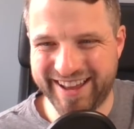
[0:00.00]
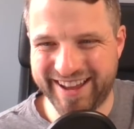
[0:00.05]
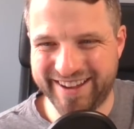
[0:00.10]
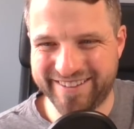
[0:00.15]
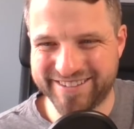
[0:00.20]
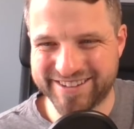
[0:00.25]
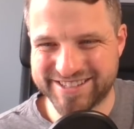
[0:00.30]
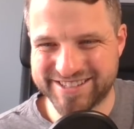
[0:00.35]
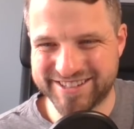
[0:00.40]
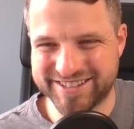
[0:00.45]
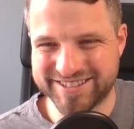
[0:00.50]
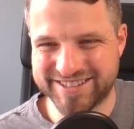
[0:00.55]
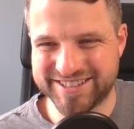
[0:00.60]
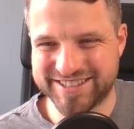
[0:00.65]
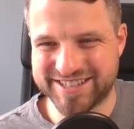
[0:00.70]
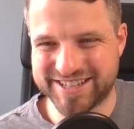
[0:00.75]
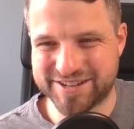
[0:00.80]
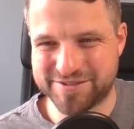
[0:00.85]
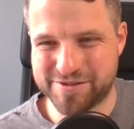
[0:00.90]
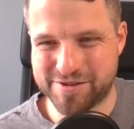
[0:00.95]
How I started
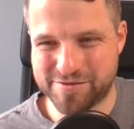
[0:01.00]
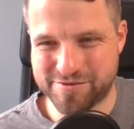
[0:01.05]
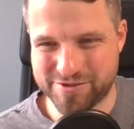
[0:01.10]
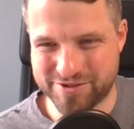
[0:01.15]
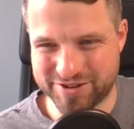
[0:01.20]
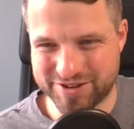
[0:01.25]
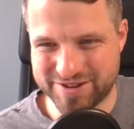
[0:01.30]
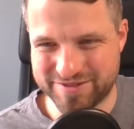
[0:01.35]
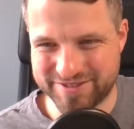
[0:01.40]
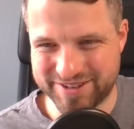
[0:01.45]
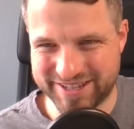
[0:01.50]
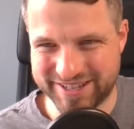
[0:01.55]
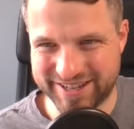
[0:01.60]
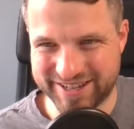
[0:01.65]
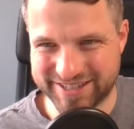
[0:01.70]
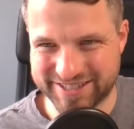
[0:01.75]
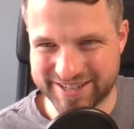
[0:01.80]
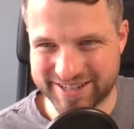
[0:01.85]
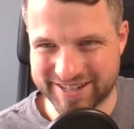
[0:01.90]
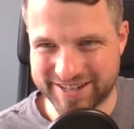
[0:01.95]
the Second World War comedy.
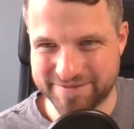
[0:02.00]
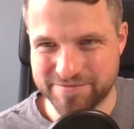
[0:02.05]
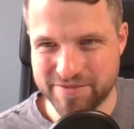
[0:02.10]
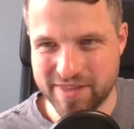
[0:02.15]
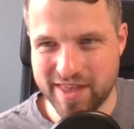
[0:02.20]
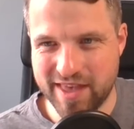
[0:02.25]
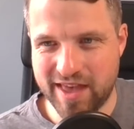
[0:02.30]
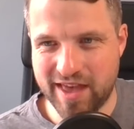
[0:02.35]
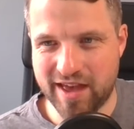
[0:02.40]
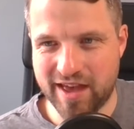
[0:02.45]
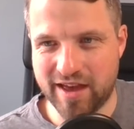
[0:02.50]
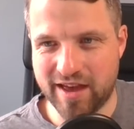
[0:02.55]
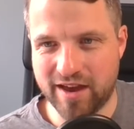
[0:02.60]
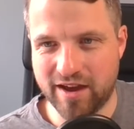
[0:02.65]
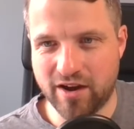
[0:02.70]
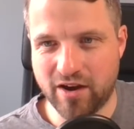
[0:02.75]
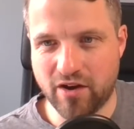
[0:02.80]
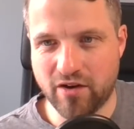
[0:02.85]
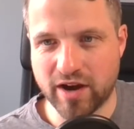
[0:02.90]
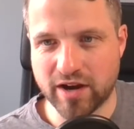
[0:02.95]
Yeah, exactly. Uh,
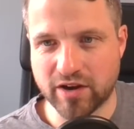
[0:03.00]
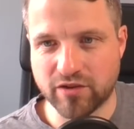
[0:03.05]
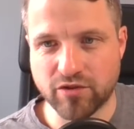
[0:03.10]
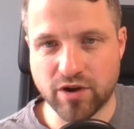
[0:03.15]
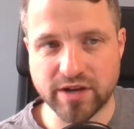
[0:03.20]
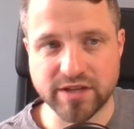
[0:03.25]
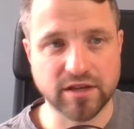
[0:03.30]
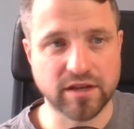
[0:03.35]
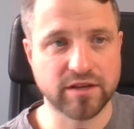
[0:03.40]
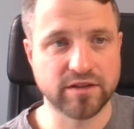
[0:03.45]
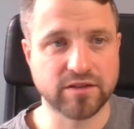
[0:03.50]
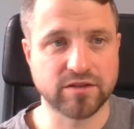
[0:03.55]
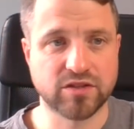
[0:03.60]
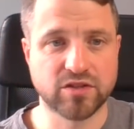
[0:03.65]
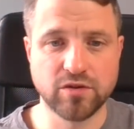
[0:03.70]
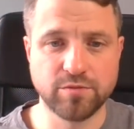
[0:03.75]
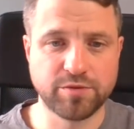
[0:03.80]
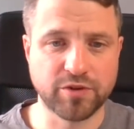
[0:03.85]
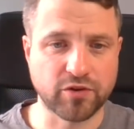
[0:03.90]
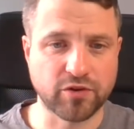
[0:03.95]
all right, guys.
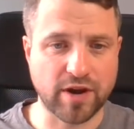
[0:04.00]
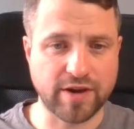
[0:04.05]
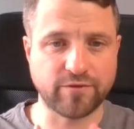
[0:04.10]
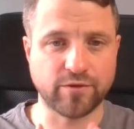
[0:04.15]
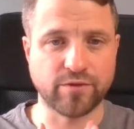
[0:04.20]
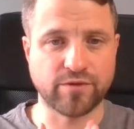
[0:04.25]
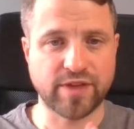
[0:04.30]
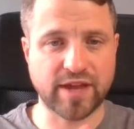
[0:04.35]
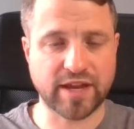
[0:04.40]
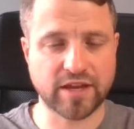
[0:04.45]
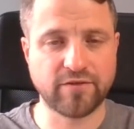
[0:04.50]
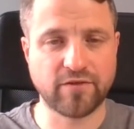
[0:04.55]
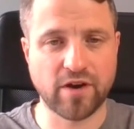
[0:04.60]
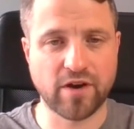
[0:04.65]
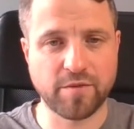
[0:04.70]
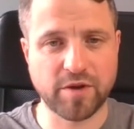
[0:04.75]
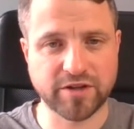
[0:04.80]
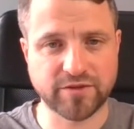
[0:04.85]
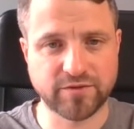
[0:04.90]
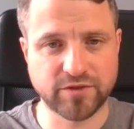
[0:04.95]
Super grateful. Thank you
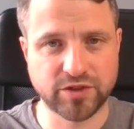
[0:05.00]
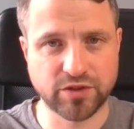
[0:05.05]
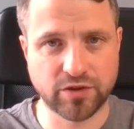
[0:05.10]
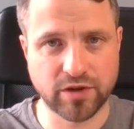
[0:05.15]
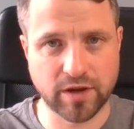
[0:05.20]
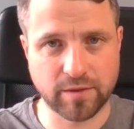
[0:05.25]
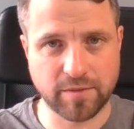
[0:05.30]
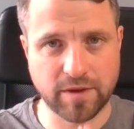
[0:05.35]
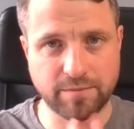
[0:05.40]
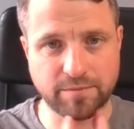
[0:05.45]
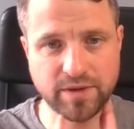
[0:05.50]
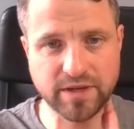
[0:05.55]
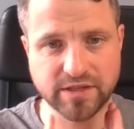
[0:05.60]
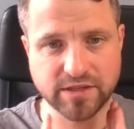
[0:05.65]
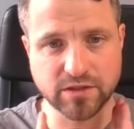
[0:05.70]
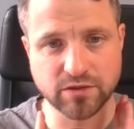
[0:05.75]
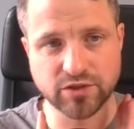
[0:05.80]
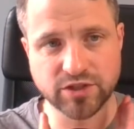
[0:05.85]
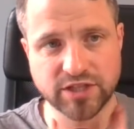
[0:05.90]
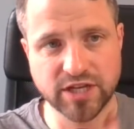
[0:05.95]
very much for joining me.
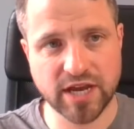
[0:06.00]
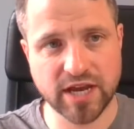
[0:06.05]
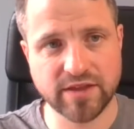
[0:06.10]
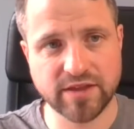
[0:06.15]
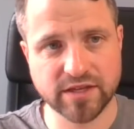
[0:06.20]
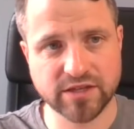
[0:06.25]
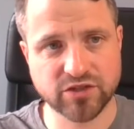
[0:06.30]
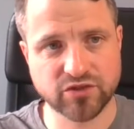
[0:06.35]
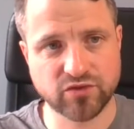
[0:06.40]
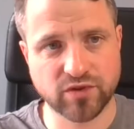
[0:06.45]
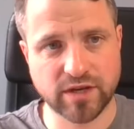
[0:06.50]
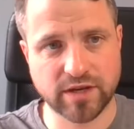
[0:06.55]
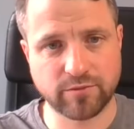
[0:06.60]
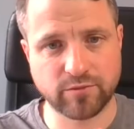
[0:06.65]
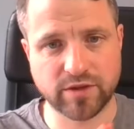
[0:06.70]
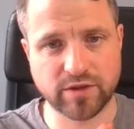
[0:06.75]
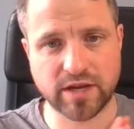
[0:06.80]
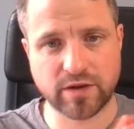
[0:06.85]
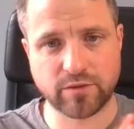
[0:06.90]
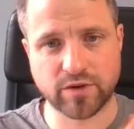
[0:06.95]
Please do share this stream
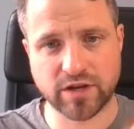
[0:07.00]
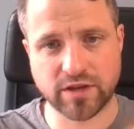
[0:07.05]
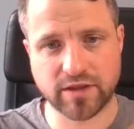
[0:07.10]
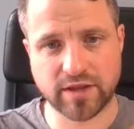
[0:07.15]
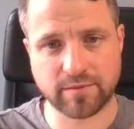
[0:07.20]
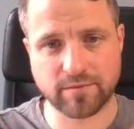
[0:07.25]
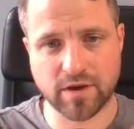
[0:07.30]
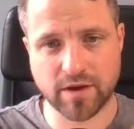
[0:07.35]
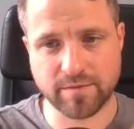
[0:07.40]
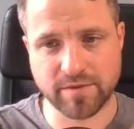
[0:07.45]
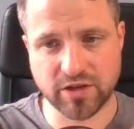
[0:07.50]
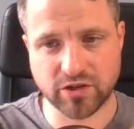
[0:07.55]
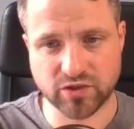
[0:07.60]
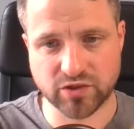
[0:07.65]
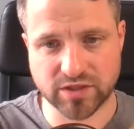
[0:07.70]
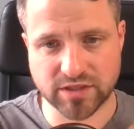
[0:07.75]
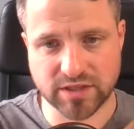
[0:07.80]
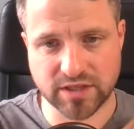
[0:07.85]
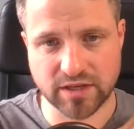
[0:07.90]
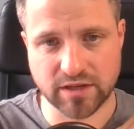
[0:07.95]
with anyone you think might be
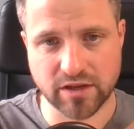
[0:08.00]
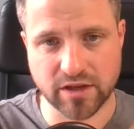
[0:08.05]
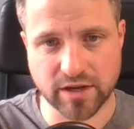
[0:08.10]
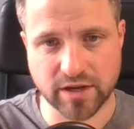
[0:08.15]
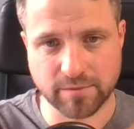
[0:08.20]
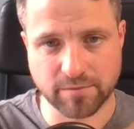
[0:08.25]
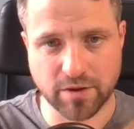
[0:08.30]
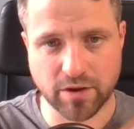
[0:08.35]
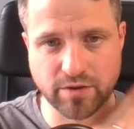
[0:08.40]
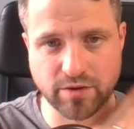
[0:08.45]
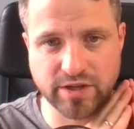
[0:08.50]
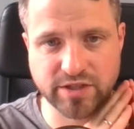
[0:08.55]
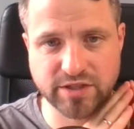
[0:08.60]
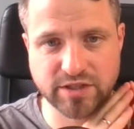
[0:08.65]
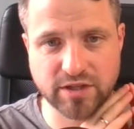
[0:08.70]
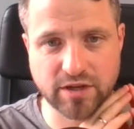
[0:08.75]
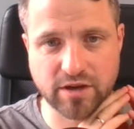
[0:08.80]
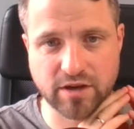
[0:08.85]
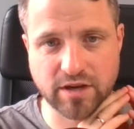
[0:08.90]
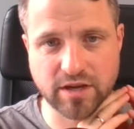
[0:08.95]
interested in learning
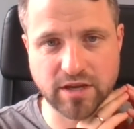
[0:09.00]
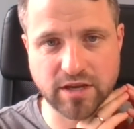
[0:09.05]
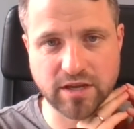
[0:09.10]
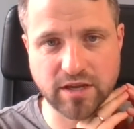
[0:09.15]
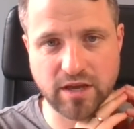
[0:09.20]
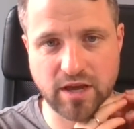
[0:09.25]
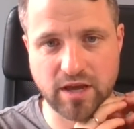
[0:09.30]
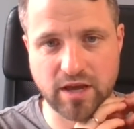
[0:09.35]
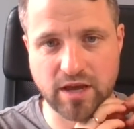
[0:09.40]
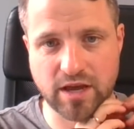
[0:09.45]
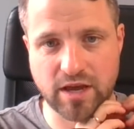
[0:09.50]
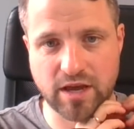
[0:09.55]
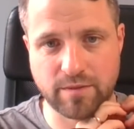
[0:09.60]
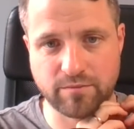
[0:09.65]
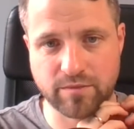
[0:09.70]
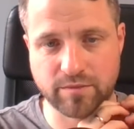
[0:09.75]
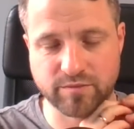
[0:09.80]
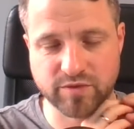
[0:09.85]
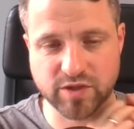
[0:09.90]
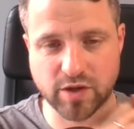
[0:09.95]
Polish. I
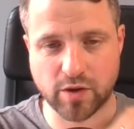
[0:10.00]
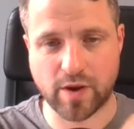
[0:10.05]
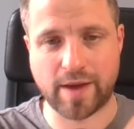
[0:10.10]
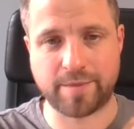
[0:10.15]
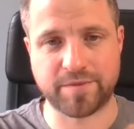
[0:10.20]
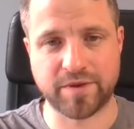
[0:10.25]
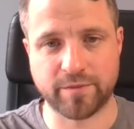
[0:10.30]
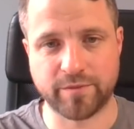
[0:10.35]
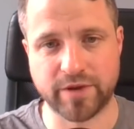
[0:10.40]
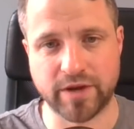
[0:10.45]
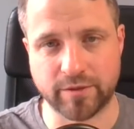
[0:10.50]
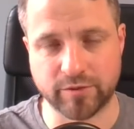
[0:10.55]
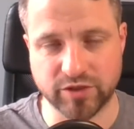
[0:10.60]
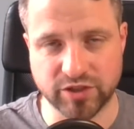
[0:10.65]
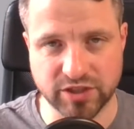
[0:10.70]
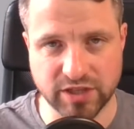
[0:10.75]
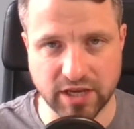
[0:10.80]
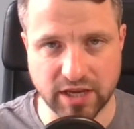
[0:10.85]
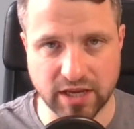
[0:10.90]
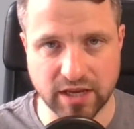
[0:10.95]
um, am so happy I've been able to
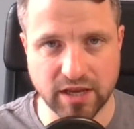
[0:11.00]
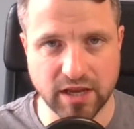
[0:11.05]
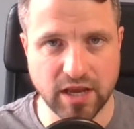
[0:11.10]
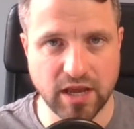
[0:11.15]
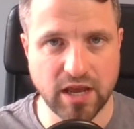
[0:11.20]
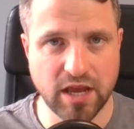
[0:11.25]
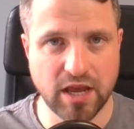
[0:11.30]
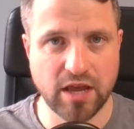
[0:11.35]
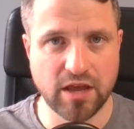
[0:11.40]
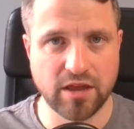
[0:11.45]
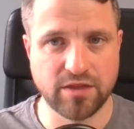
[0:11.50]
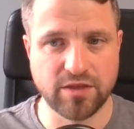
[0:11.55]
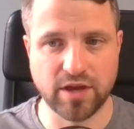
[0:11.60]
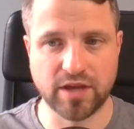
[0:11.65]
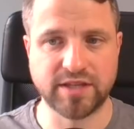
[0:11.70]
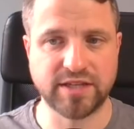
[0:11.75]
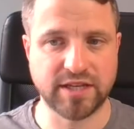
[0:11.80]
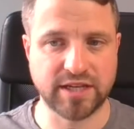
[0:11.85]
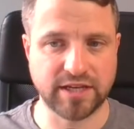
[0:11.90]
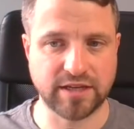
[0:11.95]
share
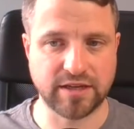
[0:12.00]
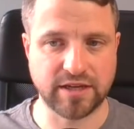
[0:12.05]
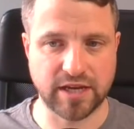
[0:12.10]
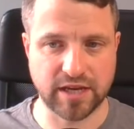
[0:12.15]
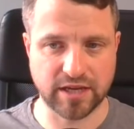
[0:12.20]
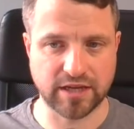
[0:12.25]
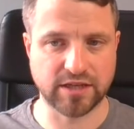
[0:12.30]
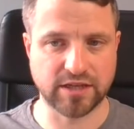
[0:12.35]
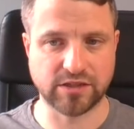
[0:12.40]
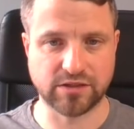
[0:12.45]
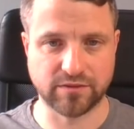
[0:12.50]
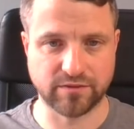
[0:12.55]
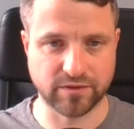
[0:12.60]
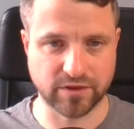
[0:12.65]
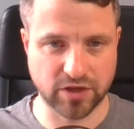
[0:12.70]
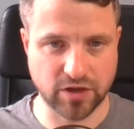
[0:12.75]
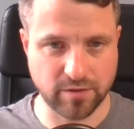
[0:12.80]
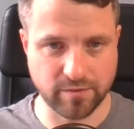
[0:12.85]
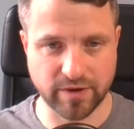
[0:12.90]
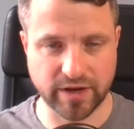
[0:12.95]
13 years of
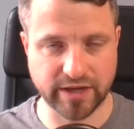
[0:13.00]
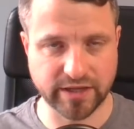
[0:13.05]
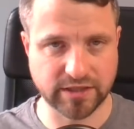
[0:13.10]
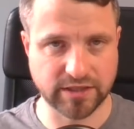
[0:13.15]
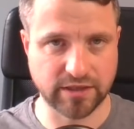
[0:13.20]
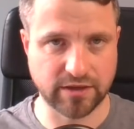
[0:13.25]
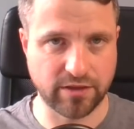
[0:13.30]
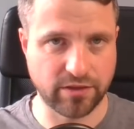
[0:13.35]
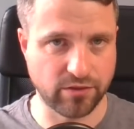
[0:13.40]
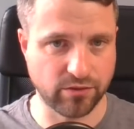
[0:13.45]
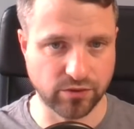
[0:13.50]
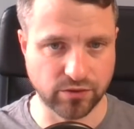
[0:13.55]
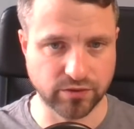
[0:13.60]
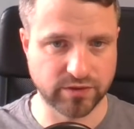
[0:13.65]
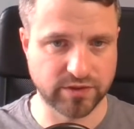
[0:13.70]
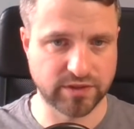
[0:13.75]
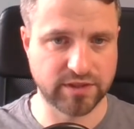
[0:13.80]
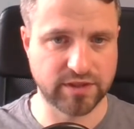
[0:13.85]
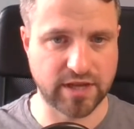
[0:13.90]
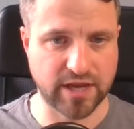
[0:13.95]
accumulated
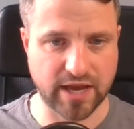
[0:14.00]
thoughts.